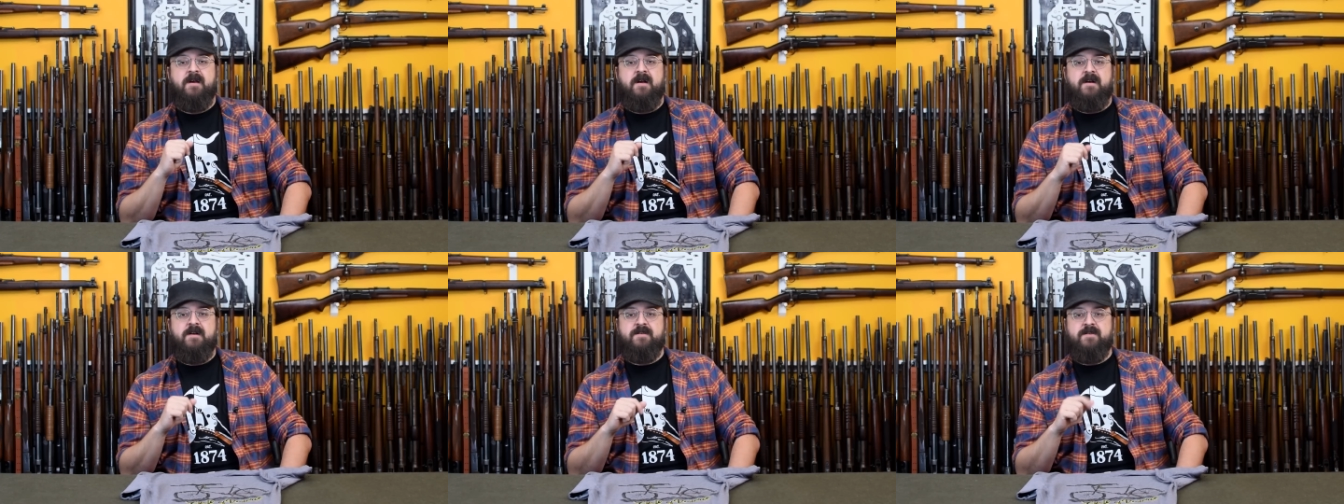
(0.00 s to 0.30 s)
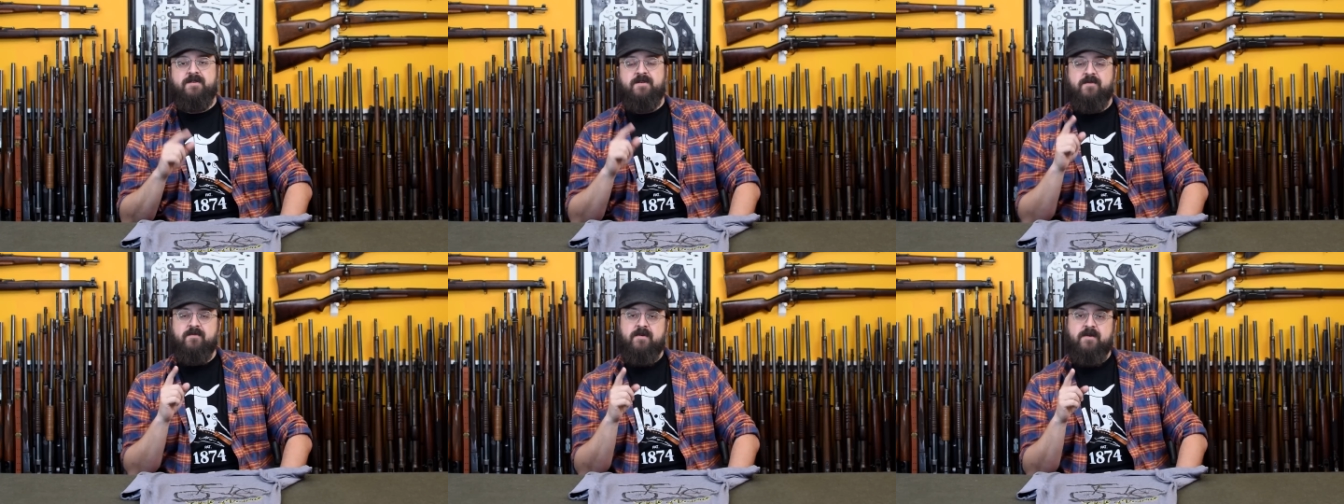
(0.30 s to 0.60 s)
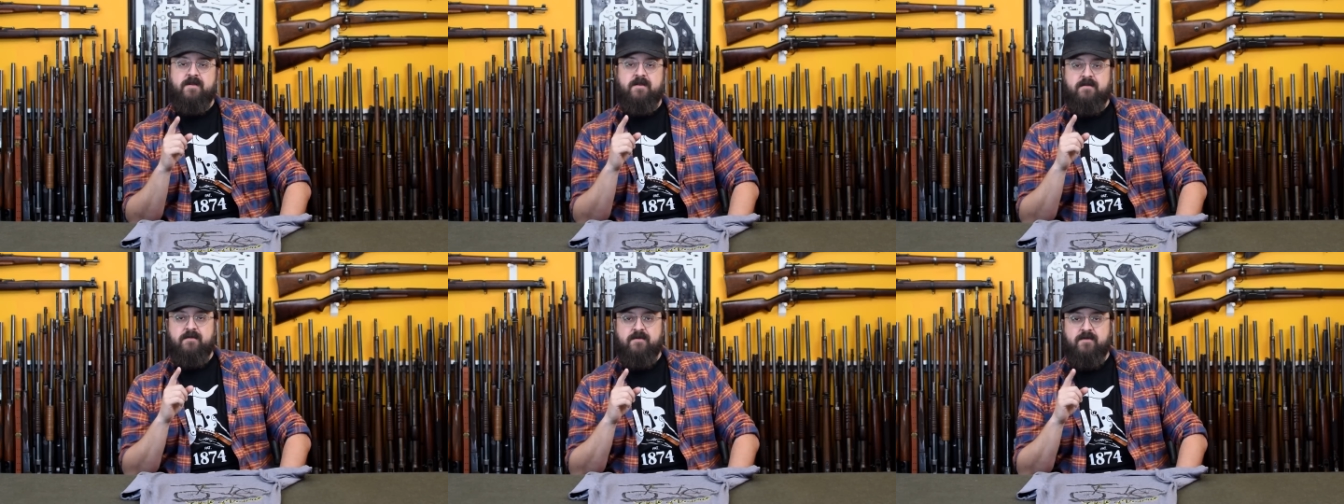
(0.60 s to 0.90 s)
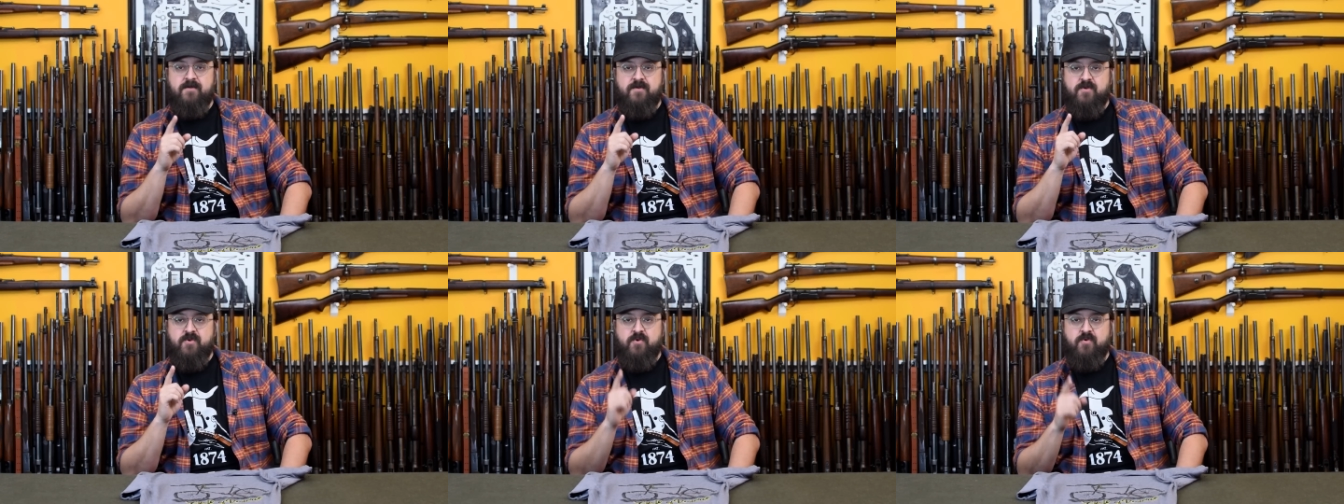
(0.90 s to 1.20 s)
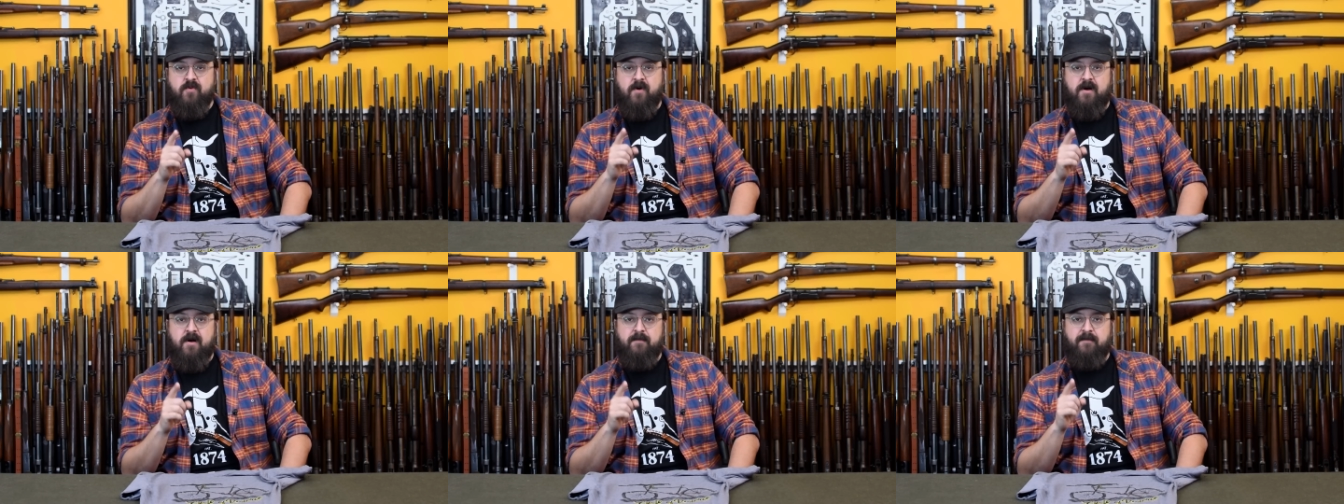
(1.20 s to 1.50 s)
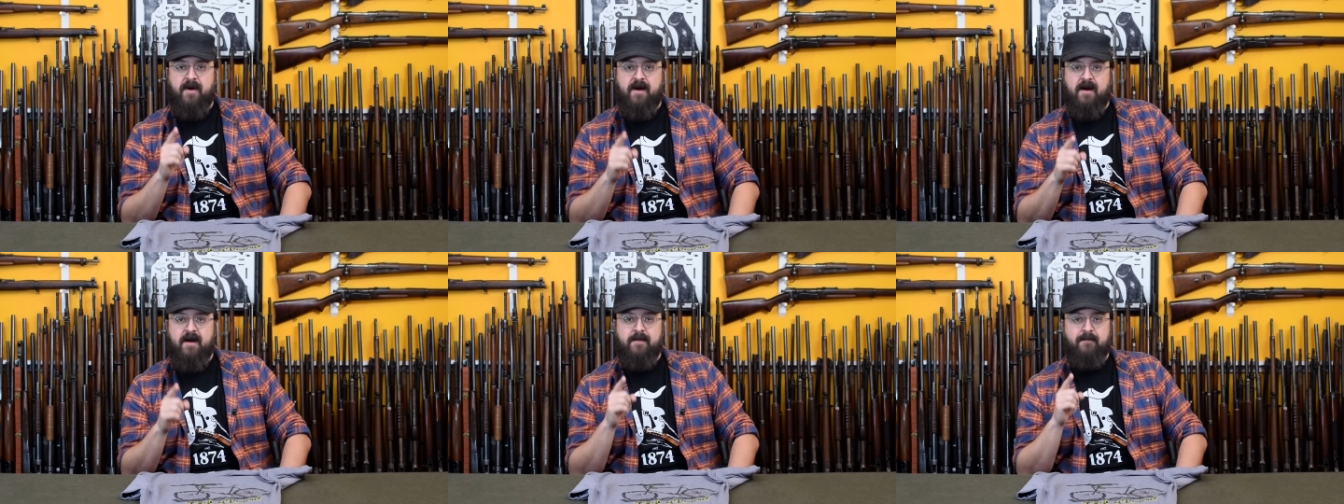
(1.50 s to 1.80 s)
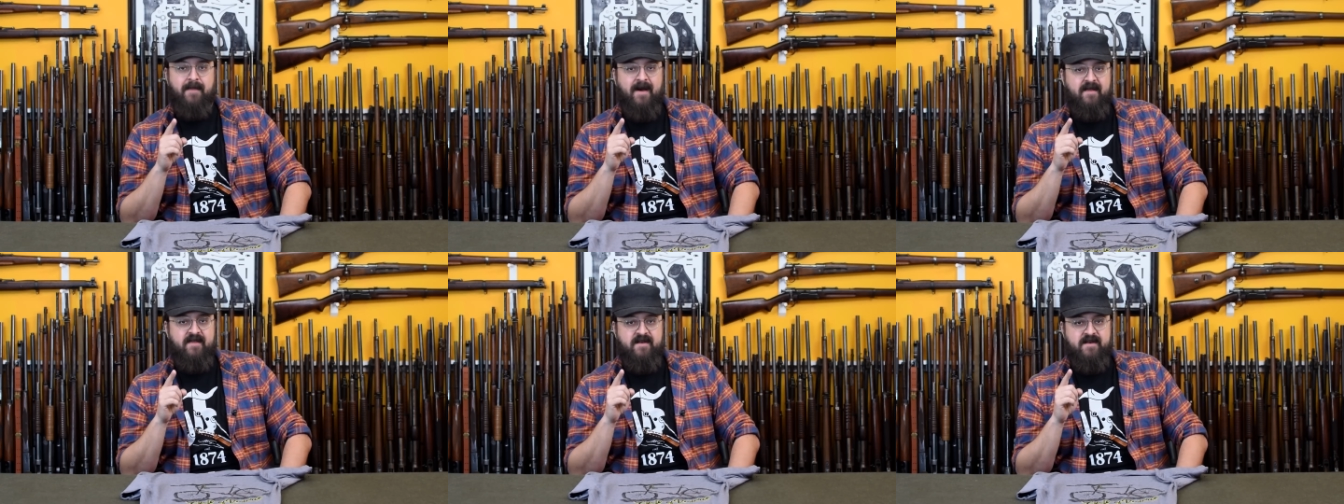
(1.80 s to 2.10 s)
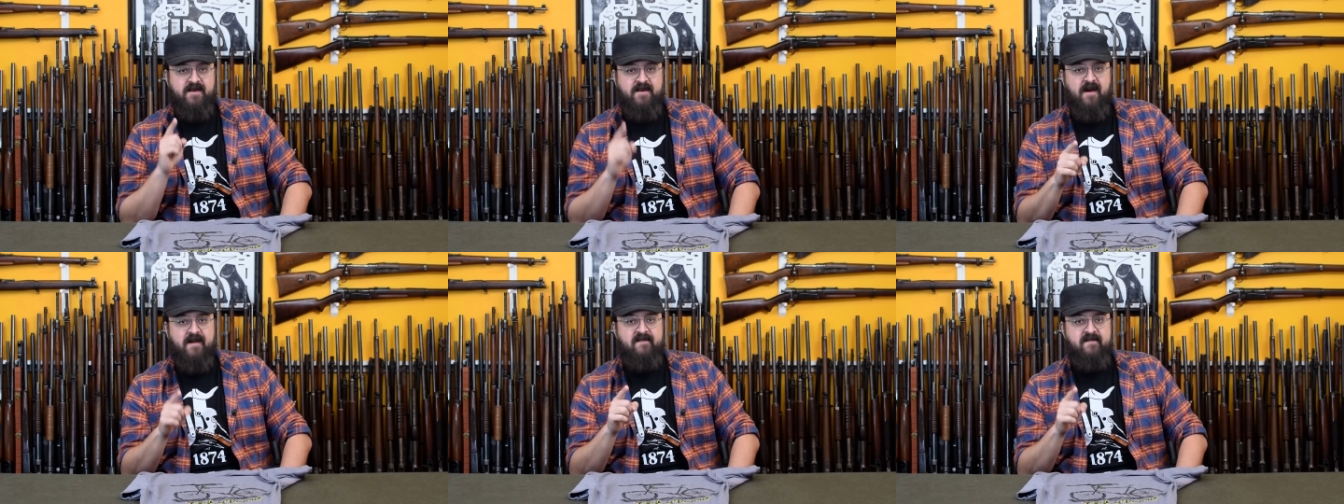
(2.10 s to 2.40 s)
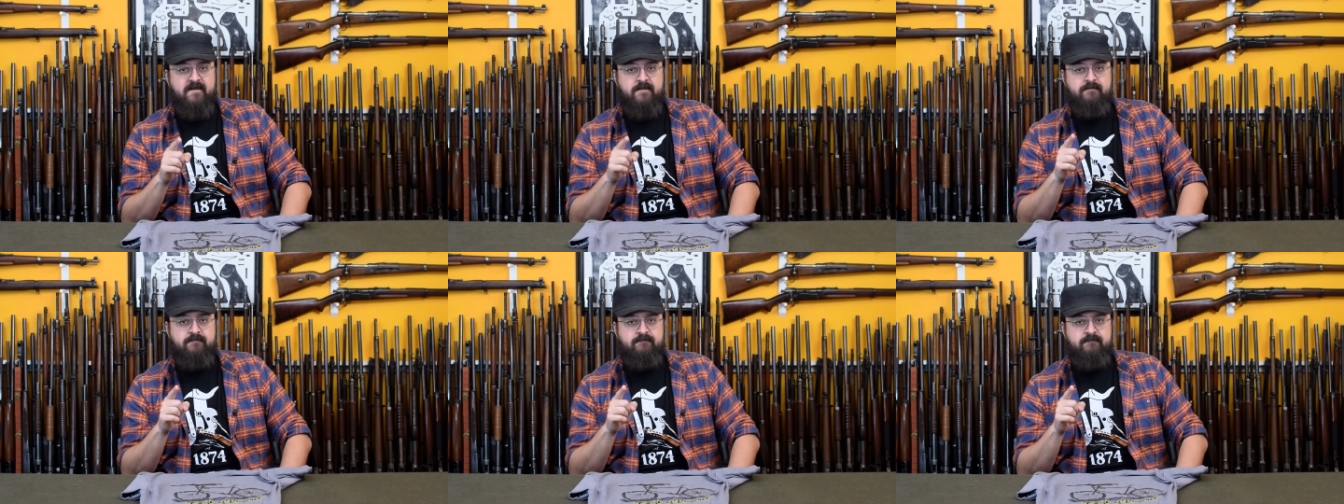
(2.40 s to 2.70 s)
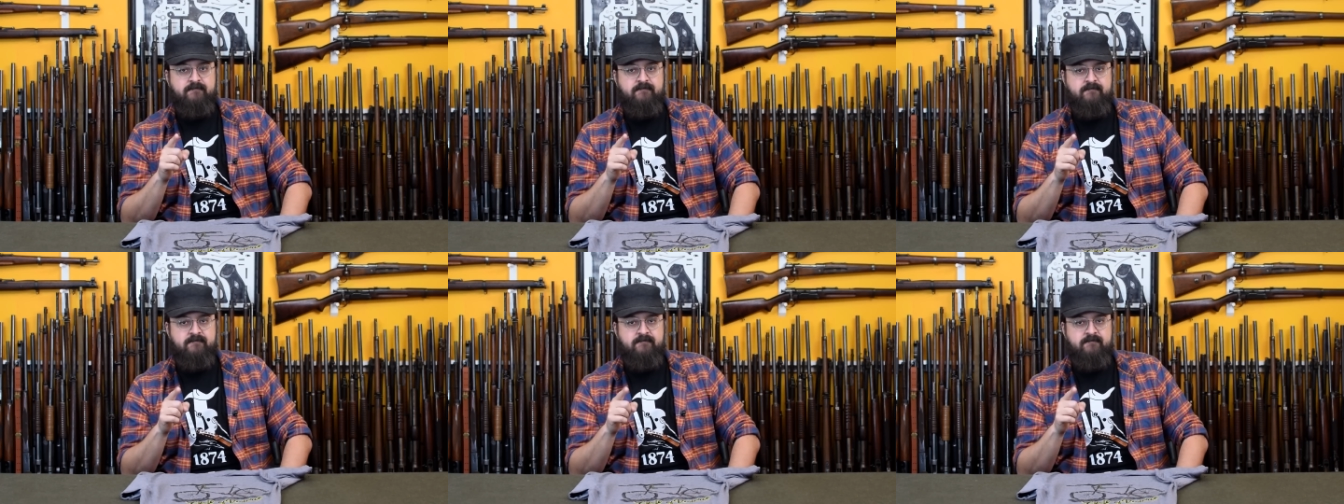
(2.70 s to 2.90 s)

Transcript: And you know what you all bought by the dozen?